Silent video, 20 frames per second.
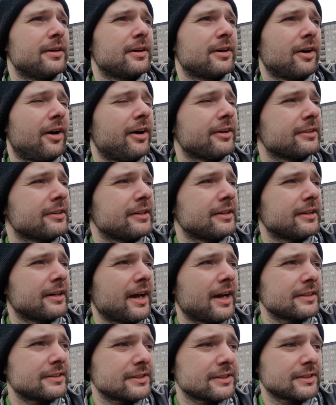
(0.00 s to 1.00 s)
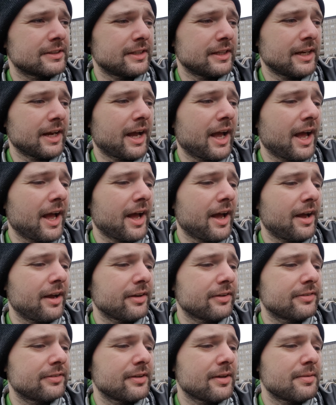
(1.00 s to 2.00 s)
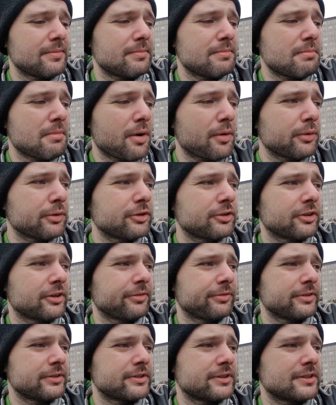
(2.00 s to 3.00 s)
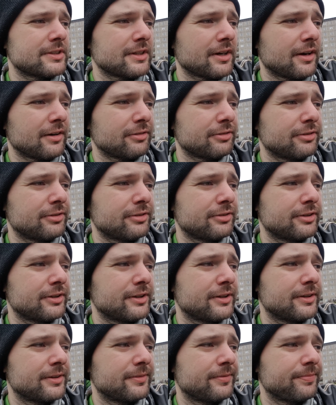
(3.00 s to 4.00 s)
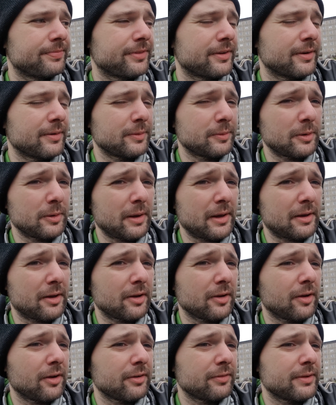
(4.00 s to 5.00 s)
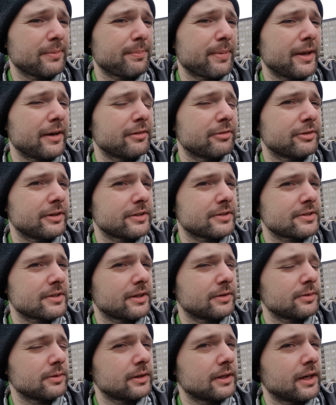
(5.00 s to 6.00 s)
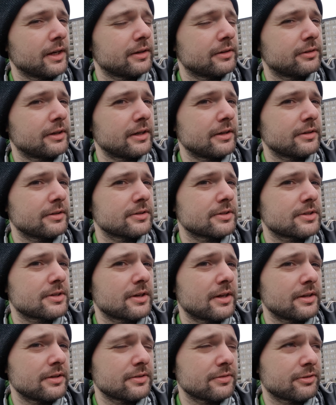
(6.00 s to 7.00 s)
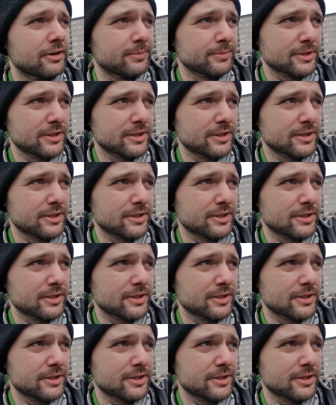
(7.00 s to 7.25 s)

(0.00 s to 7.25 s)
Kotlin actually has most of the stuff, uh, like a lot of the benefits that you get in, in from